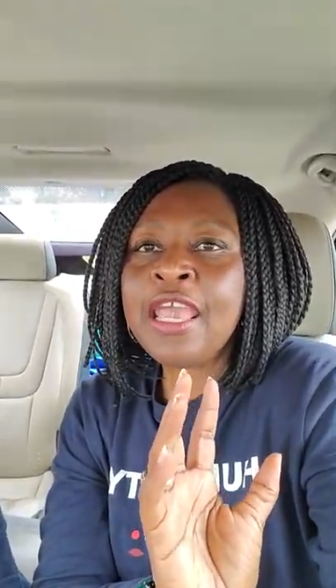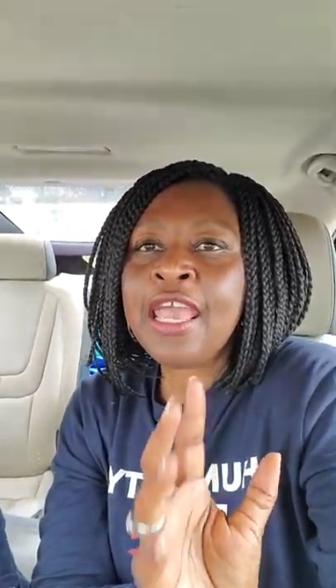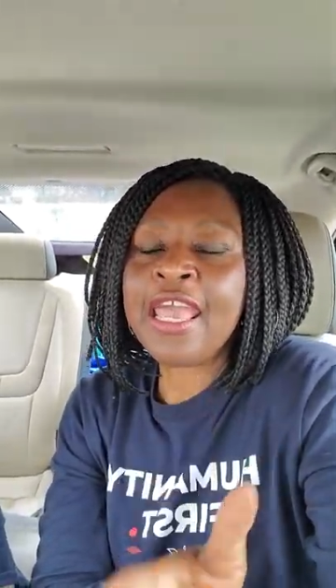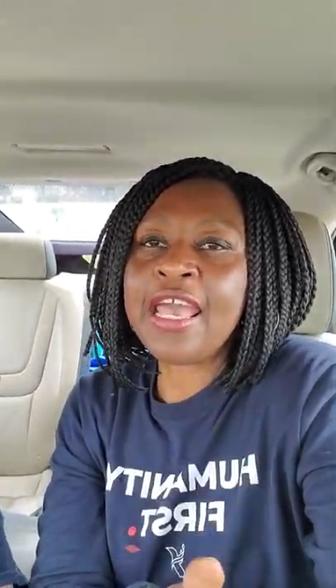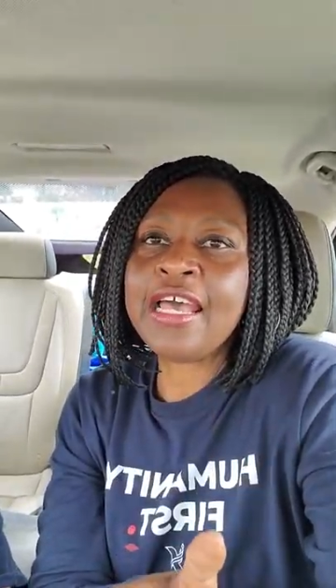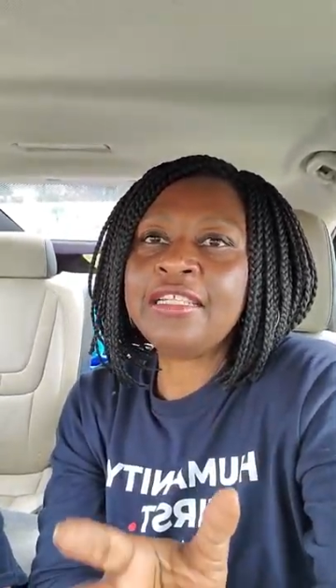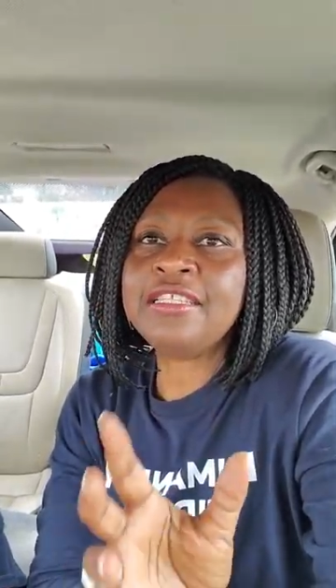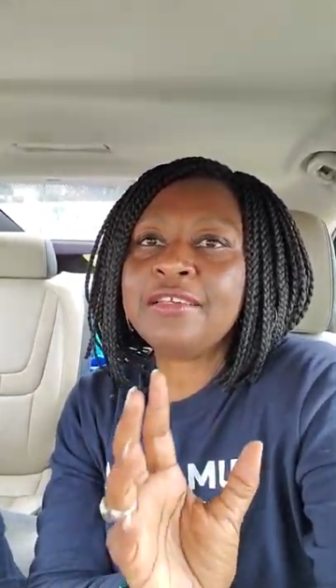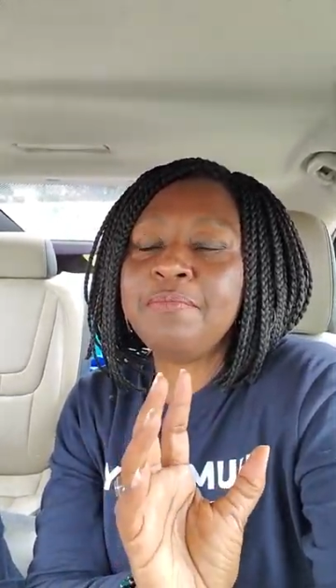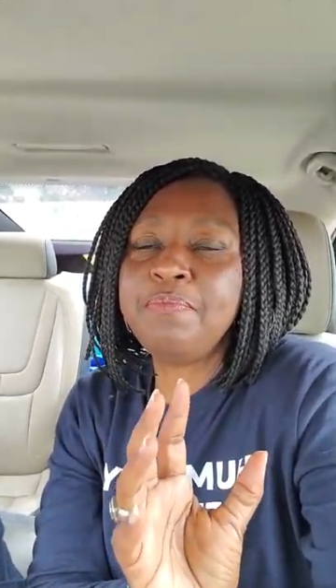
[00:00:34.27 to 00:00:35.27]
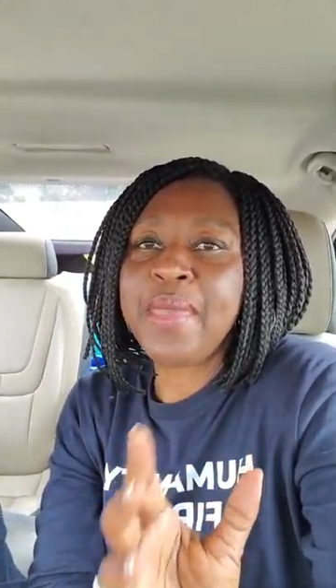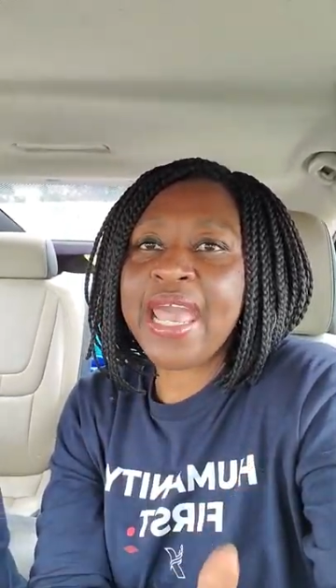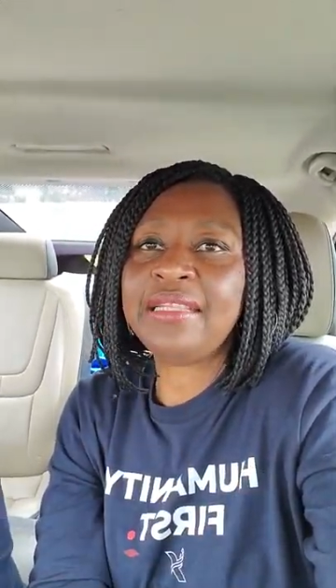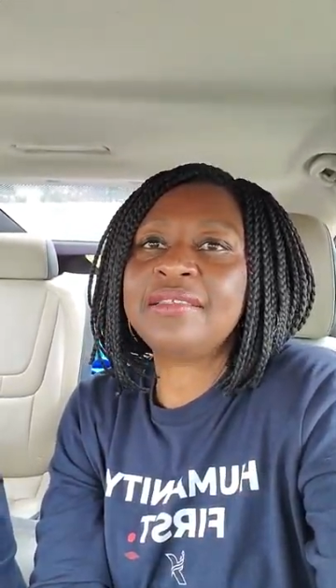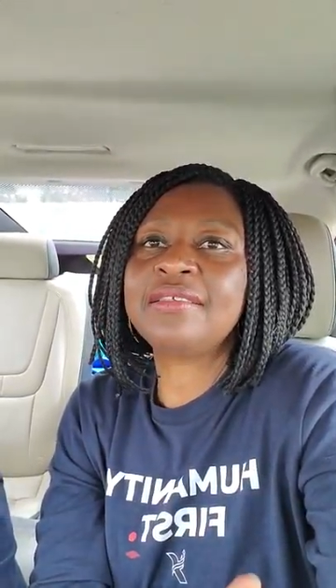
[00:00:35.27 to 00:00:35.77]
and
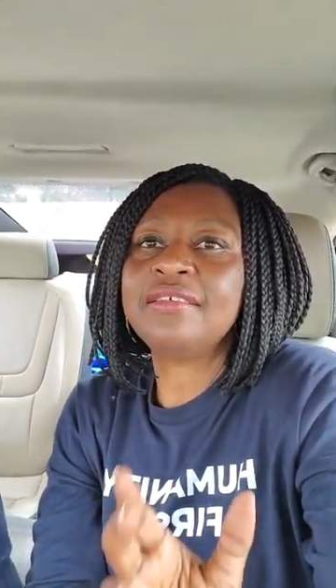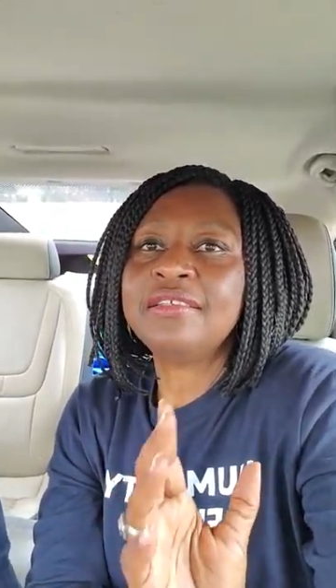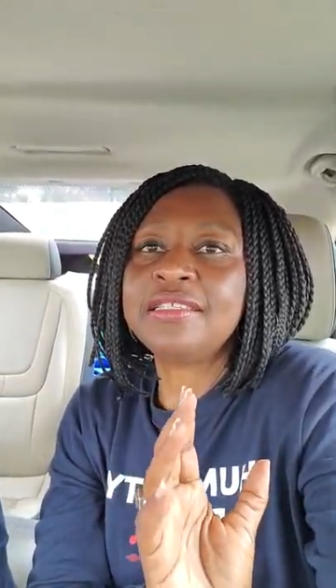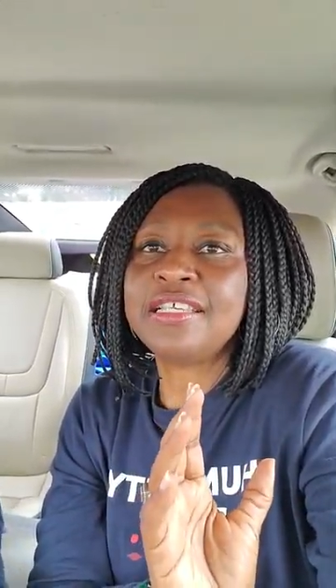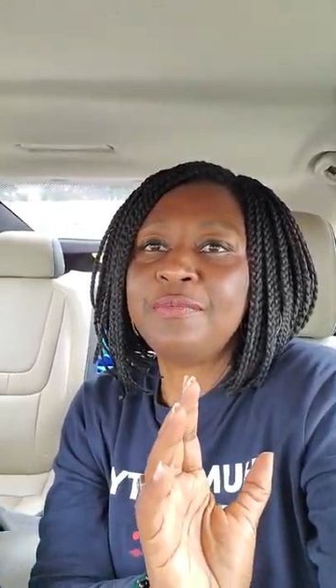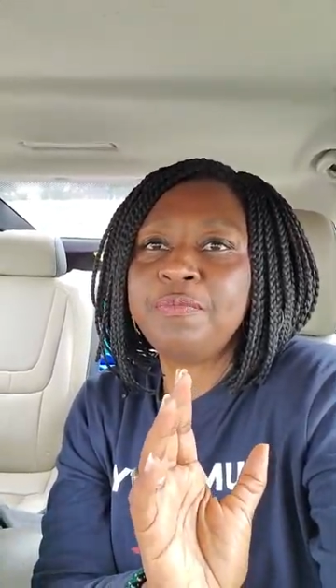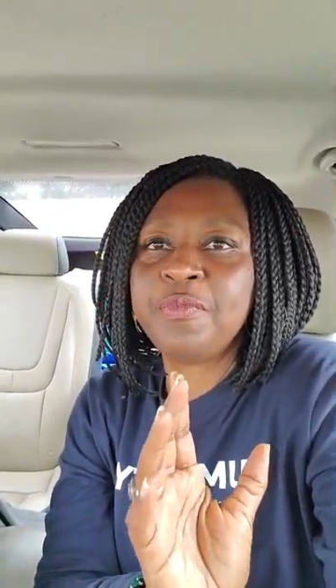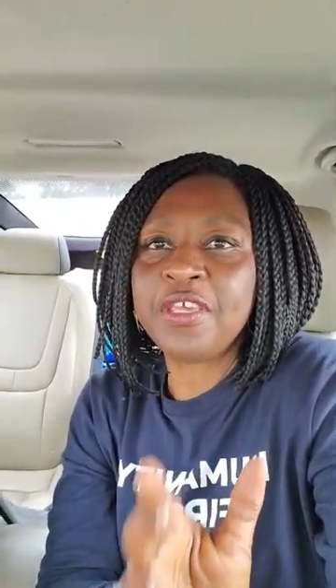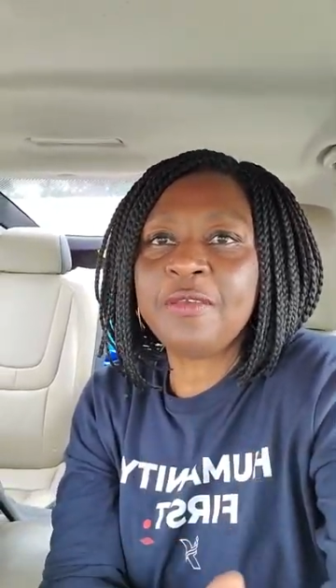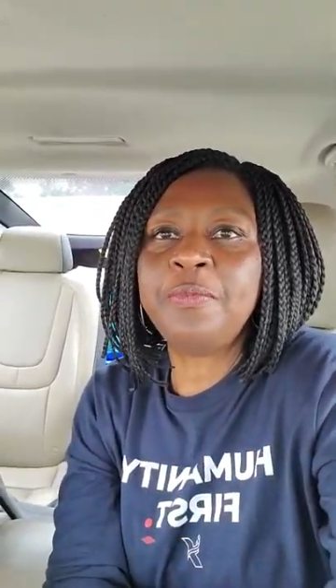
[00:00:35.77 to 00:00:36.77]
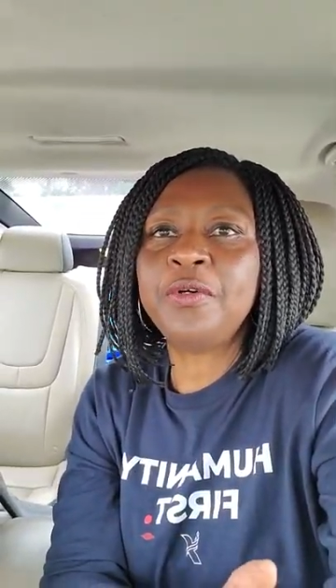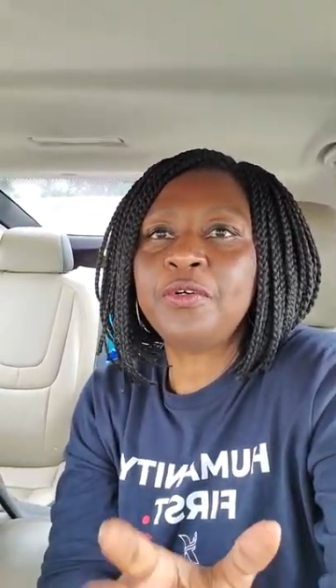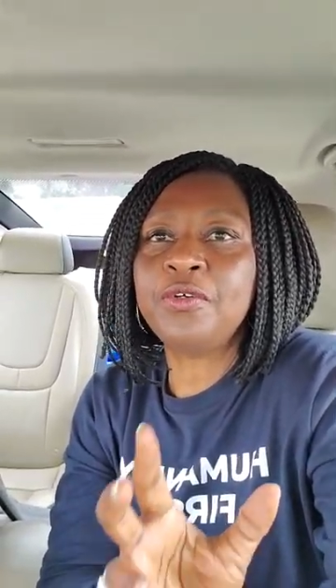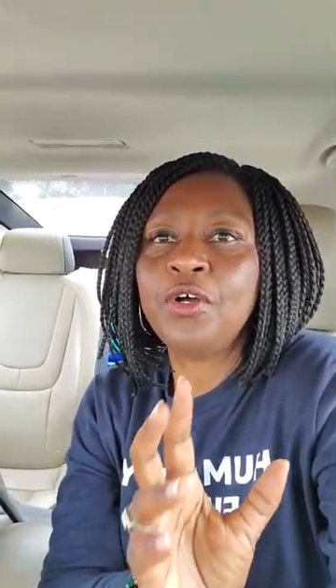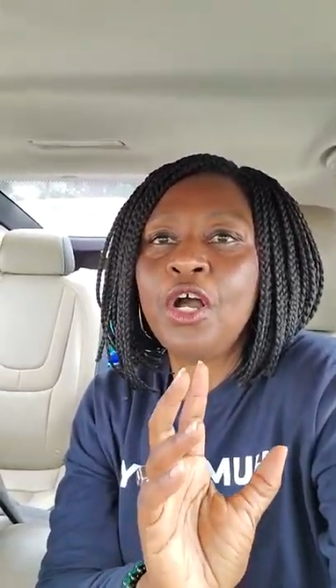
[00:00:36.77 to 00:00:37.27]
met some
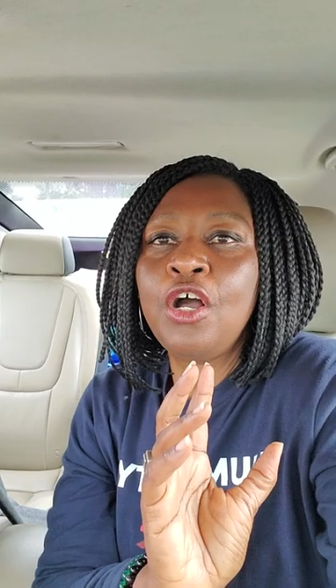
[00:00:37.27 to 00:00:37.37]
people